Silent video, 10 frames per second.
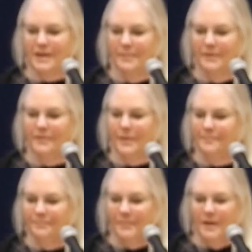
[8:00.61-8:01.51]
it's coming
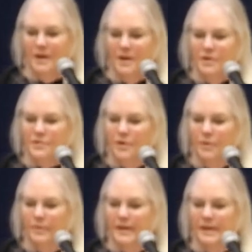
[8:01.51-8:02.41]
from.
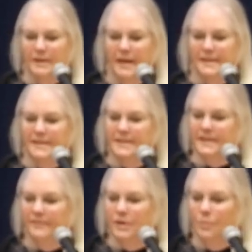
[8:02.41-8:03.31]
So in
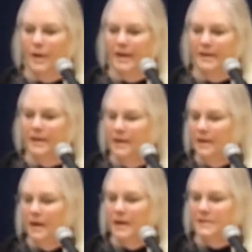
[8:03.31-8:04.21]
1971,
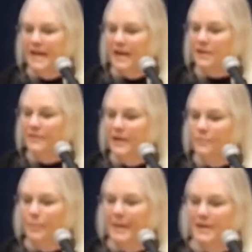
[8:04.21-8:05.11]
uh, tax
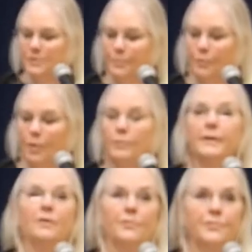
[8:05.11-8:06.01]
funds were paid to
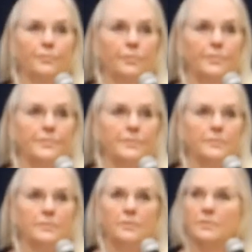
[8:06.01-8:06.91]
parochial
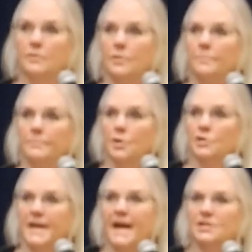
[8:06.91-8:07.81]
schools. You, your,
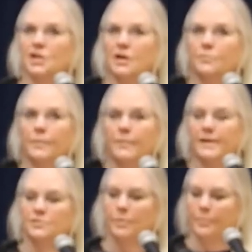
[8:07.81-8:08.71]
your tax dollars went
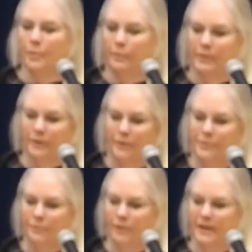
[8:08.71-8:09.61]
right to a parochial
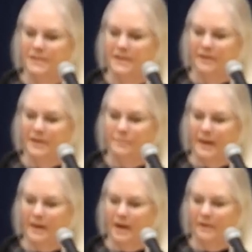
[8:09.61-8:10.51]
school until this
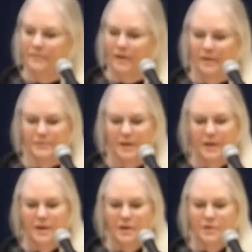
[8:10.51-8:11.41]
man got involved.
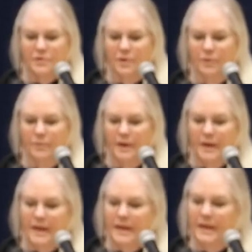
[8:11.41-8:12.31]
So
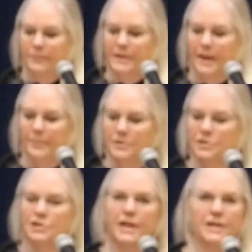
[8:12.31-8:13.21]
he was able
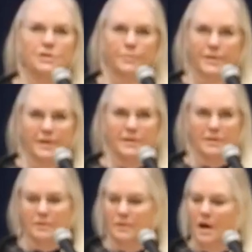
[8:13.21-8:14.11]
to change it with
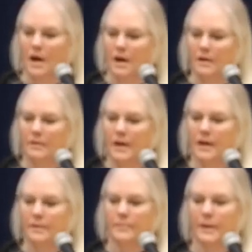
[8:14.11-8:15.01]
this law,
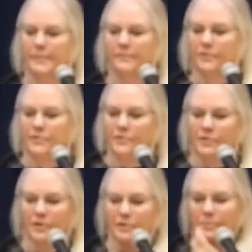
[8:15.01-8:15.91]
um, Lemon versus
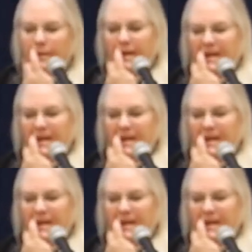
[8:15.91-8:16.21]
Kurtzman,